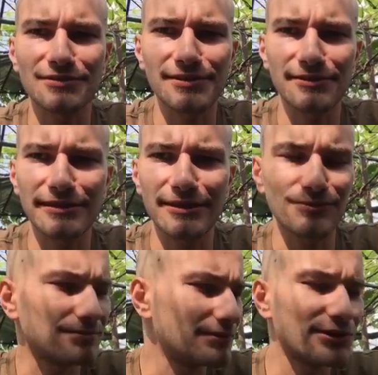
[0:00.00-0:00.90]
so
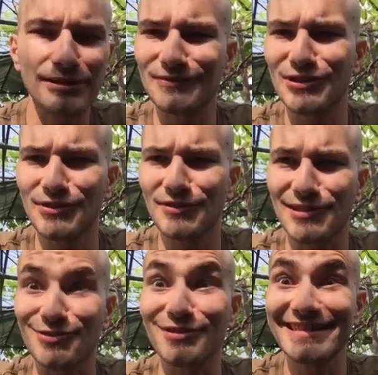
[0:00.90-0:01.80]
now we don't have to do
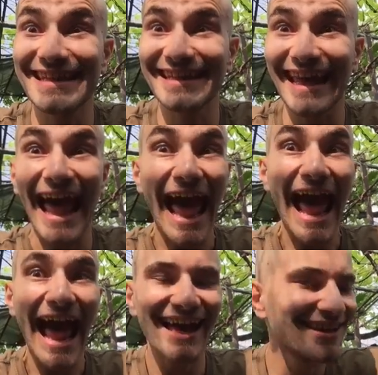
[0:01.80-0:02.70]
this in one take.
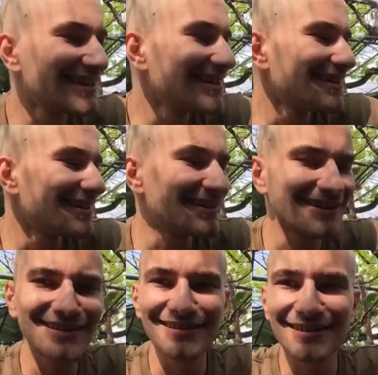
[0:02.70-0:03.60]

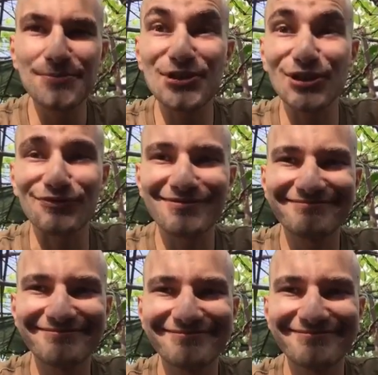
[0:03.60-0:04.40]
Observe!